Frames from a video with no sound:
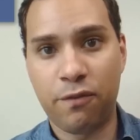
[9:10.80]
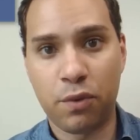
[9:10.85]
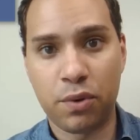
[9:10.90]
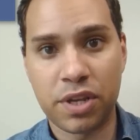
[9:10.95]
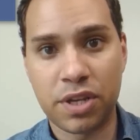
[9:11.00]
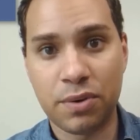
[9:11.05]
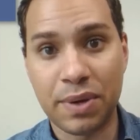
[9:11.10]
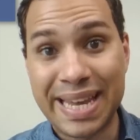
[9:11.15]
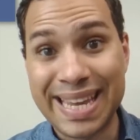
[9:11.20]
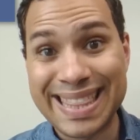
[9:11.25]
for
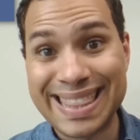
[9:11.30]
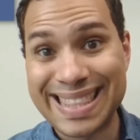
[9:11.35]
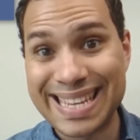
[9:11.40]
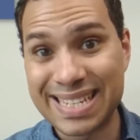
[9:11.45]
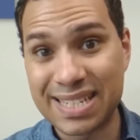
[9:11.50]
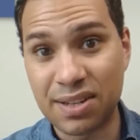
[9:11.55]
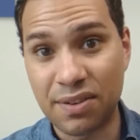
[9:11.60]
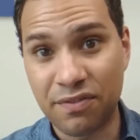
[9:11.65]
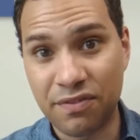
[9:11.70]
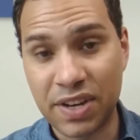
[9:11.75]
you in
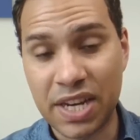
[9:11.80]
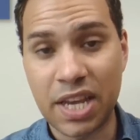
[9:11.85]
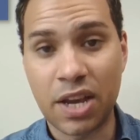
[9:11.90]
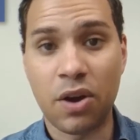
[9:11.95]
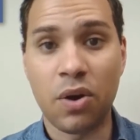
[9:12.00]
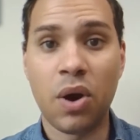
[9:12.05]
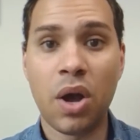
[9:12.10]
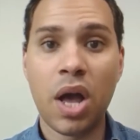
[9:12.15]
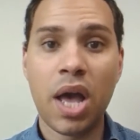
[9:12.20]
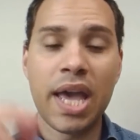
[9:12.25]
this
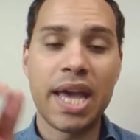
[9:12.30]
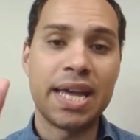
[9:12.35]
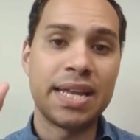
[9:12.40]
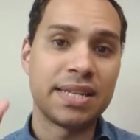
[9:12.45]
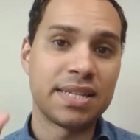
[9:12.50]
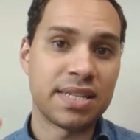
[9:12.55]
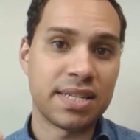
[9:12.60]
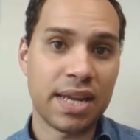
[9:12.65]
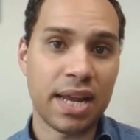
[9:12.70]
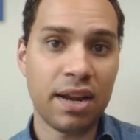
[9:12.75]
video.
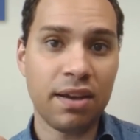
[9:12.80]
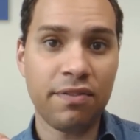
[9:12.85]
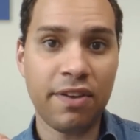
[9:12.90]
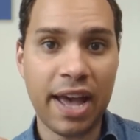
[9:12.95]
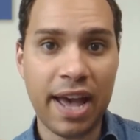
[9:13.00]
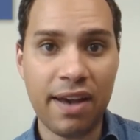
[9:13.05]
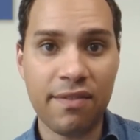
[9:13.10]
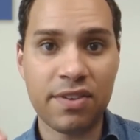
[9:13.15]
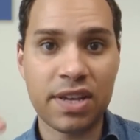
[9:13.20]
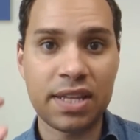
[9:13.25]
Instead of
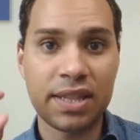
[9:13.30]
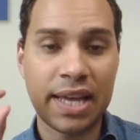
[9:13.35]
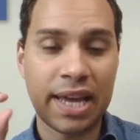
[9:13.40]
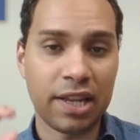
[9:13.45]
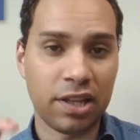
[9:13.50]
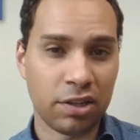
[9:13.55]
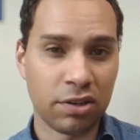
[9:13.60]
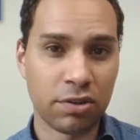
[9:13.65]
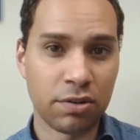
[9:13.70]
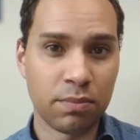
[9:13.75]
having
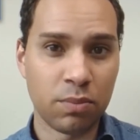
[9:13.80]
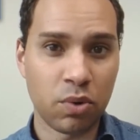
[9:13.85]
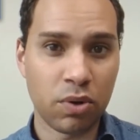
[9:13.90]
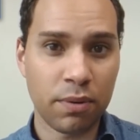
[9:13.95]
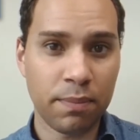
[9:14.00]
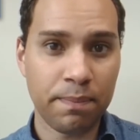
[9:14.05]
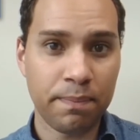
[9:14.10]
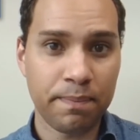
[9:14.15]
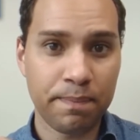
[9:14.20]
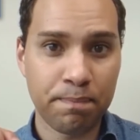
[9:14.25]
that learn
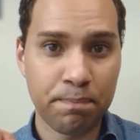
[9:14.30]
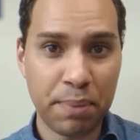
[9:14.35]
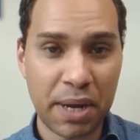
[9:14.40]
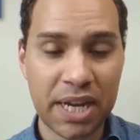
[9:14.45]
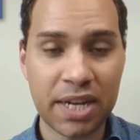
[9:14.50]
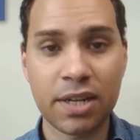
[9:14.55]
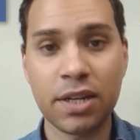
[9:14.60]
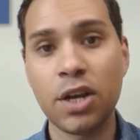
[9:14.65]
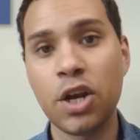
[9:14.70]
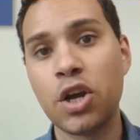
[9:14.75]
more
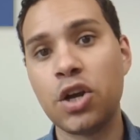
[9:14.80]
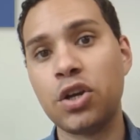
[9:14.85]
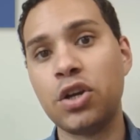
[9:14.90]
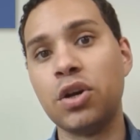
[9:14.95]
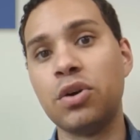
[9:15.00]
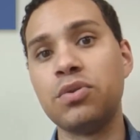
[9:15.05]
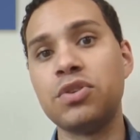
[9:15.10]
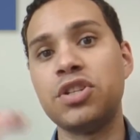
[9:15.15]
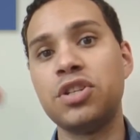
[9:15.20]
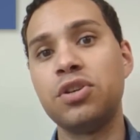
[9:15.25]
button,
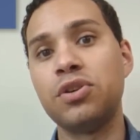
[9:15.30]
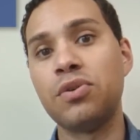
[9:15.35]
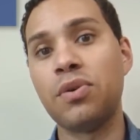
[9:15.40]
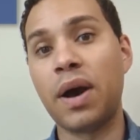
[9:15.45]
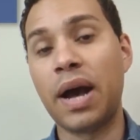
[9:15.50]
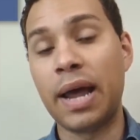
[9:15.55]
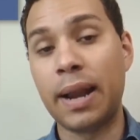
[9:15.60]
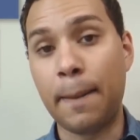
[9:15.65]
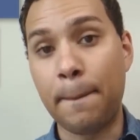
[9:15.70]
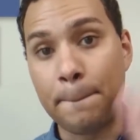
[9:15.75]
go
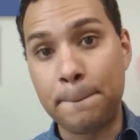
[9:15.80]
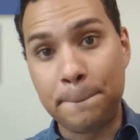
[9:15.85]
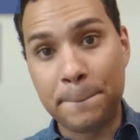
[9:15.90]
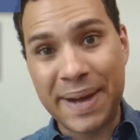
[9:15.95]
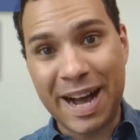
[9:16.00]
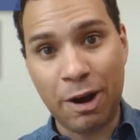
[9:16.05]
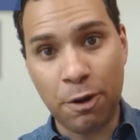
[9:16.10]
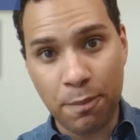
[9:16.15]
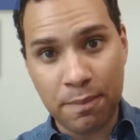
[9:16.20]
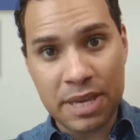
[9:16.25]
to an
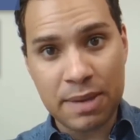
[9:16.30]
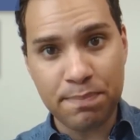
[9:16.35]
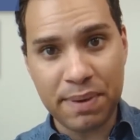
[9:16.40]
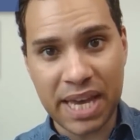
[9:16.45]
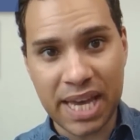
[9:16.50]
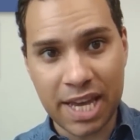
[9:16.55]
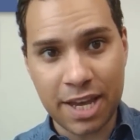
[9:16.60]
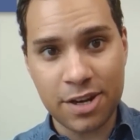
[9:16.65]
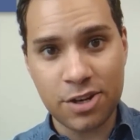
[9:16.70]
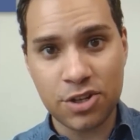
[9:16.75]
about me
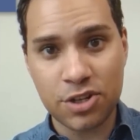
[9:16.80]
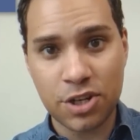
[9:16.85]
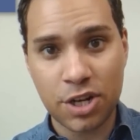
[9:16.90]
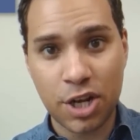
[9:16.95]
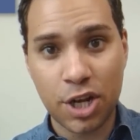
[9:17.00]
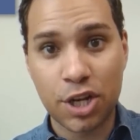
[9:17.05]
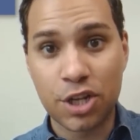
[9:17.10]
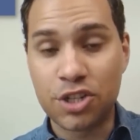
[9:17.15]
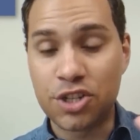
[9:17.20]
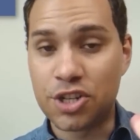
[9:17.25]
page.
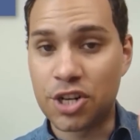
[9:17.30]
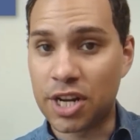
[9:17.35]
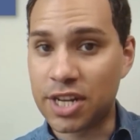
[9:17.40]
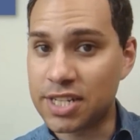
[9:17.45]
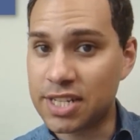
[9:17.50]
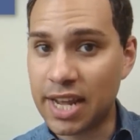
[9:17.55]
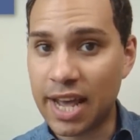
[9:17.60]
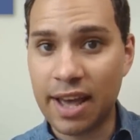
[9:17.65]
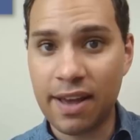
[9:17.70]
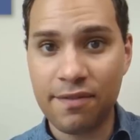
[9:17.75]

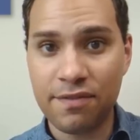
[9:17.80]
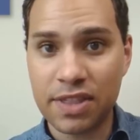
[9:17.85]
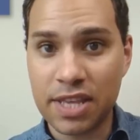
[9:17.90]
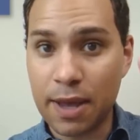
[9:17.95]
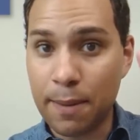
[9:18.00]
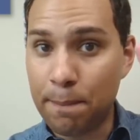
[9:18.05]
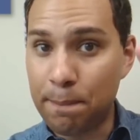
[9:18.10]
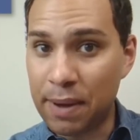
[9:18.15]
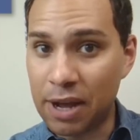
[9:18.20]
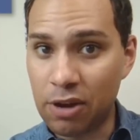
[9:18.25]
Just have
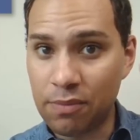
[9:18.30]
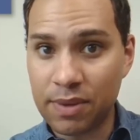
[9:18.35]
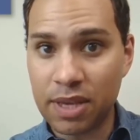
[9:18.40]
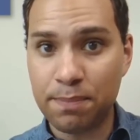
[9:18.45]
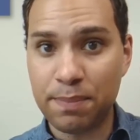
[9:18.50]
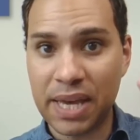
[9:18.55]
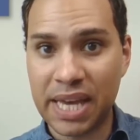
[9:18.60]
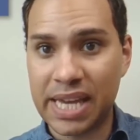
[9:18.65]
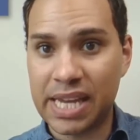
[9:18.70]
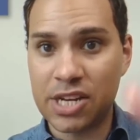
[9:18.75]
the about
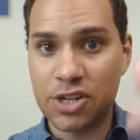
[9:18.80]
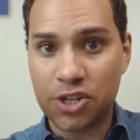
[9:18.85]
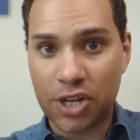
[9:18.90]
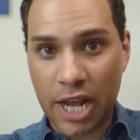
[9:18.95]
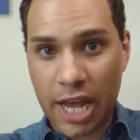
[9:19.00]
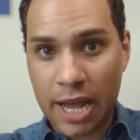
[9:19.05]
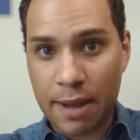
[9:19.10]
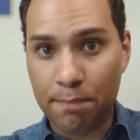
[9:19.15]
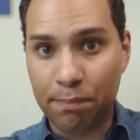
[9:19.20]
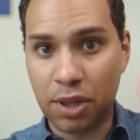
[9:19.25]
me
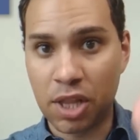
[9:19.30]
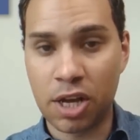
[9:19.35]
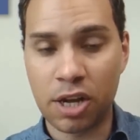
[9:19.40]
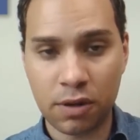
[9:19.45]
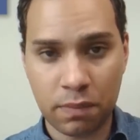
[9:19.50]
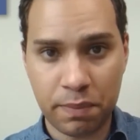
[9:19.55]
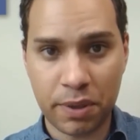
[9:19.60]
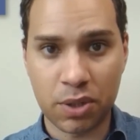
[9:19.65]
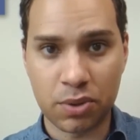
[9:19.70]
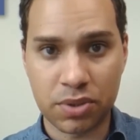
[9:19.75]
page a
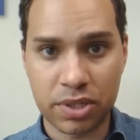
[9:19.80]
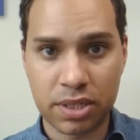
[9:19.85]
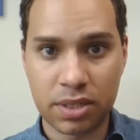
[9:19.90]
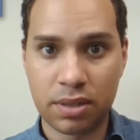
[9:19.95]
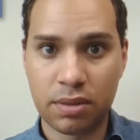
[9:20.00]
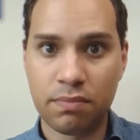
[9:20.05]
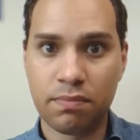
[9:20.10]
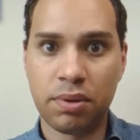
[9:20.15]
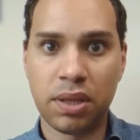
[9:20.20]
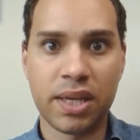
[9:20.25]
blog
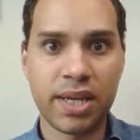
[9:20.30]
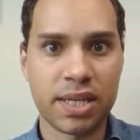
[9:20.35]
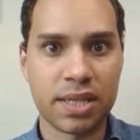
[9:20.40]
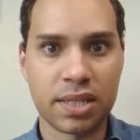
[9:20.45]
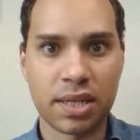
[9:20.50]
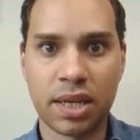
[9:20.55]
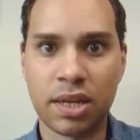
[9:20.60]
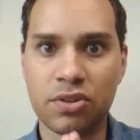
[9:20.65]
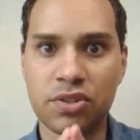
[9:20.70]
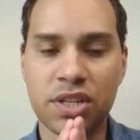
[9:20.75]
post.
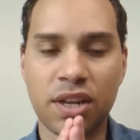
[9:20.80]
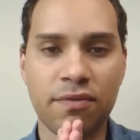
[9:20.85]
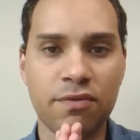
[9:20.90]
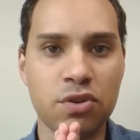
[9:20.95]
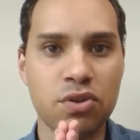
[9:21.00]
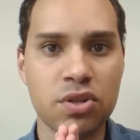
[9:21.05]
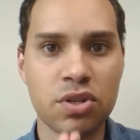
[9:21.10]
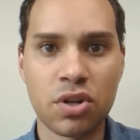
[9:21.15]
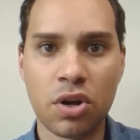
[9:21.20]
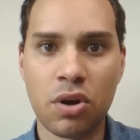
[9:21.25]
Please, it'll save
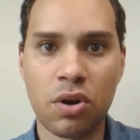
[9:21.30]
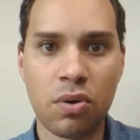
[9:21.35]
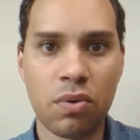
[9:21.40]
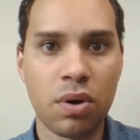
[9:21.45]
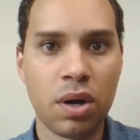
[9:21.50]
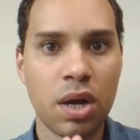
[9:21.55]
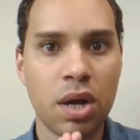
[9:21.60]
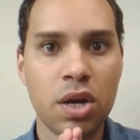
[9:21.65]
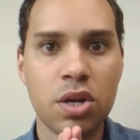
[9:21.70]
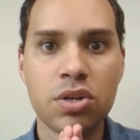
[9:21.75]
you
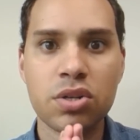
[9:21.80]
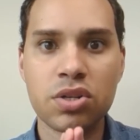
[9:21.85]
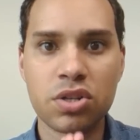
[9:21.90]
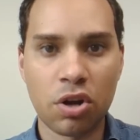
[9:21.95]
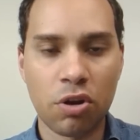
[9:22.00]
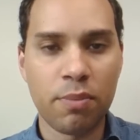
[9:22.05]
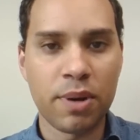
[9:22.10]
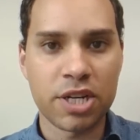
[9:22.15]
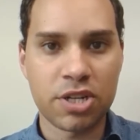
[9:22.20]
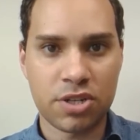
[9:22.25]
so,
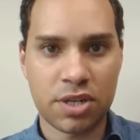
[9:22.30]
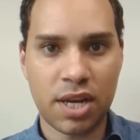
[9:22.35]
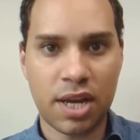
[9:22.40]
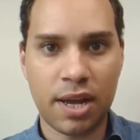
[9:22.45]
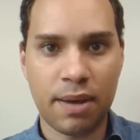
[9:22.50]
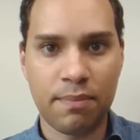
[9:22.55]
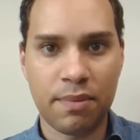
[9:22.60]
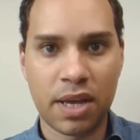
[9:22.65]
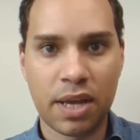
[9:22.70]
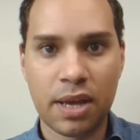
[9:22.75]
so much
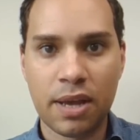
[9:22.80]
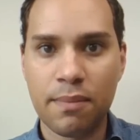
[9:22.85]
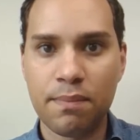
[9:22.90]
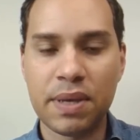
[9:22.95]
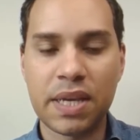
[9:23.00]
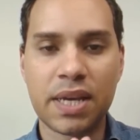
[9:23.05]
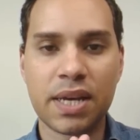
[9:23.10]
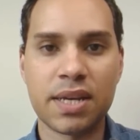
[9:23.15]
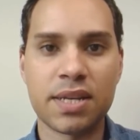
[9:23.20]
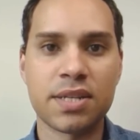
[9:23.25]
time
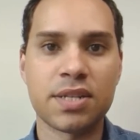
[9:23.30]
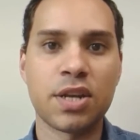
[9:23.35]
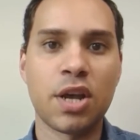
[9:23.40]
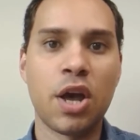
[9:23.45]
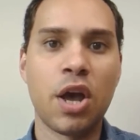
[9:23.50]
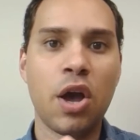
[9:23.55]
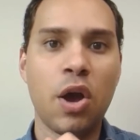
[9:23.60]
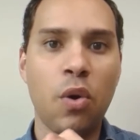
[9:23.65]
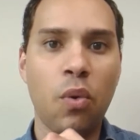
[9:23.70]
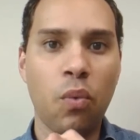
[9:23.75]

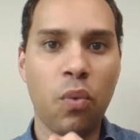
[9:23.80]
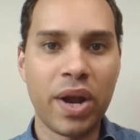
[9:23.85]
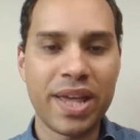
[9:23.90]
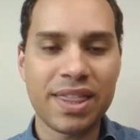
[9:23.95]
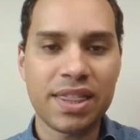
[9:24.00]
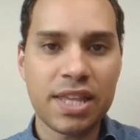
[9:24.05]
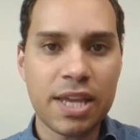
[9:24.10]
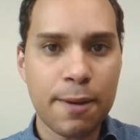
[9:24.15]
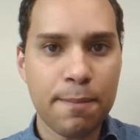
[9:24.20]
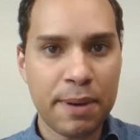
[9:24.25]
because
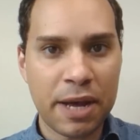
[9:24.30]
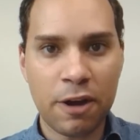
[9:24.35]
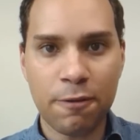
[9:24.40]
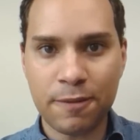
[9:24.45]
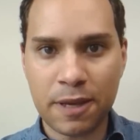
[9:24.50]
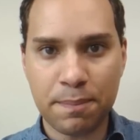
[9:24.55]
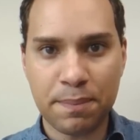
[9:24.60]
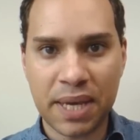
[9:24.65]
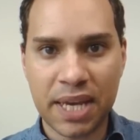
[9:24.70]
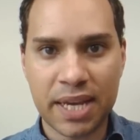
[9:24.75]
with the
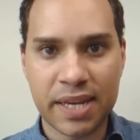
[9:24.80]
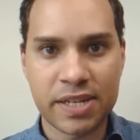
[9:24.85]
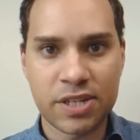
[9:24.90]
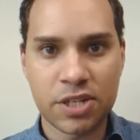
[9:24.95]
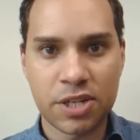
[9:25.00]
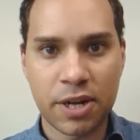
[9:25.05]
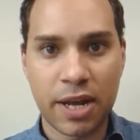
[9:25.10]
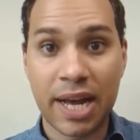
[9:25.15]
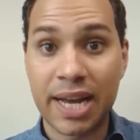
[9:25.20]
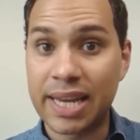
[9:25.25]
about me
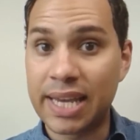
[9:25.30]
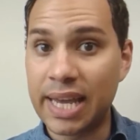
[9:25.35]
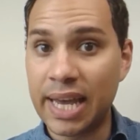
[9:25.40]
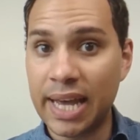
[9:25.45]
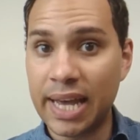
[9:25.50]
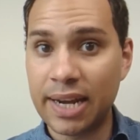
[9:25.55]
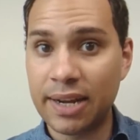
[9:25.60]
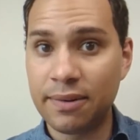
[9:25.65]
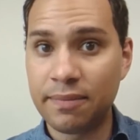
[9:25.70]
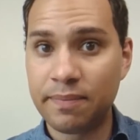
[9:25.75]
page,
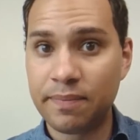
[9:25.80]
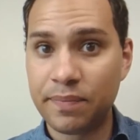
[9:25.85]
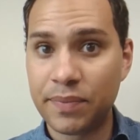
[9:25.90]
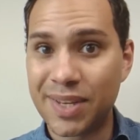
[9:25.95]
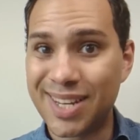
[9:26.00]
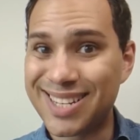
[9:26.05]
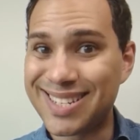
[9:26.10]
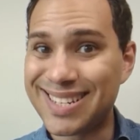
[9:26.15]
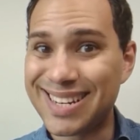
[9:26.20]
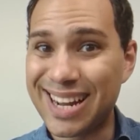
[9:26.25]
again,
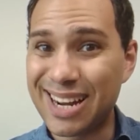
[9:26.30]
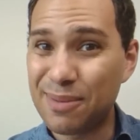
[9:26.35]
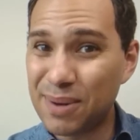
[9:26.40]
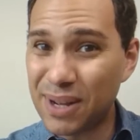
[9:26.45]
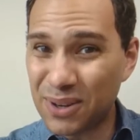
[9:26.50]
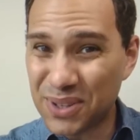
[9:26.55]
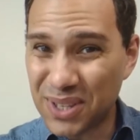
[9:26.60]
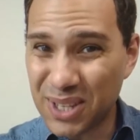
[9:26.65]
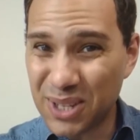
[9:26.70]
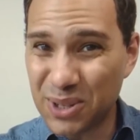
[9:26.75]
it's not
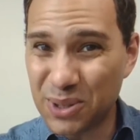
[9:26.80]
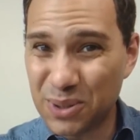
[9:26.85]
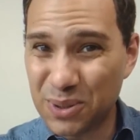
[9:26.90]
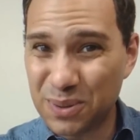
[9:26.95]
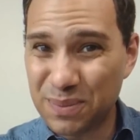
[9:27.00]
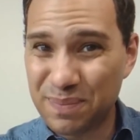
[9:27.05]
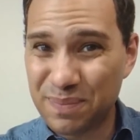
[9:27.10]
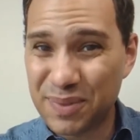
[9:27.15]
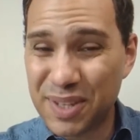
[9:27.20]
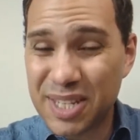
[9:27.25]
about
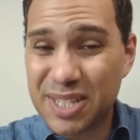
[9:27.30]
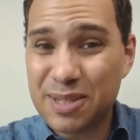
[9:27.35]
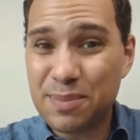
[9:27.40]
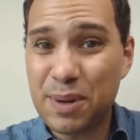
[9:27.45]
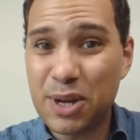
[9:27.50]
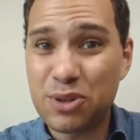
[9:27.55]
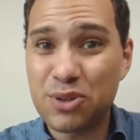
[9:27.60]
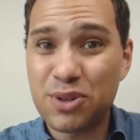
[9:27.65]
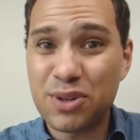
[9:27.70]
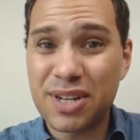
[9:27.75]
you, it's
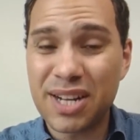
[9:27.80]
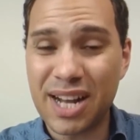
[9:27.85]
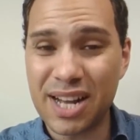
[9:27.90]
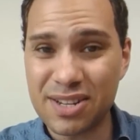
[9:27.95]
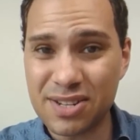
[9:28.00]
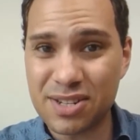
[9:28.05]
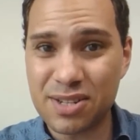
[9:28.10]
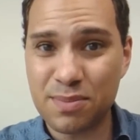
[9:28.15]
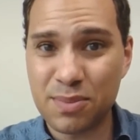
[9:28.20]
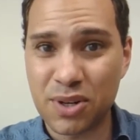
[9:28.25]
about your
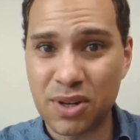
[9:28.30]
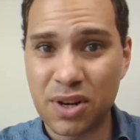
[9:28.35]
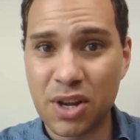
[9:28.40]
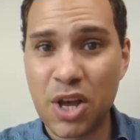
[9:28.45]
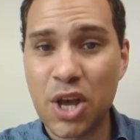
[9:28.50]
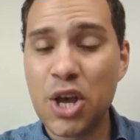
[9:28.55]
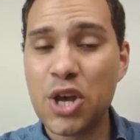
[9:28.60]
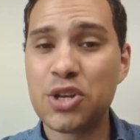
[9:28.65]
customer.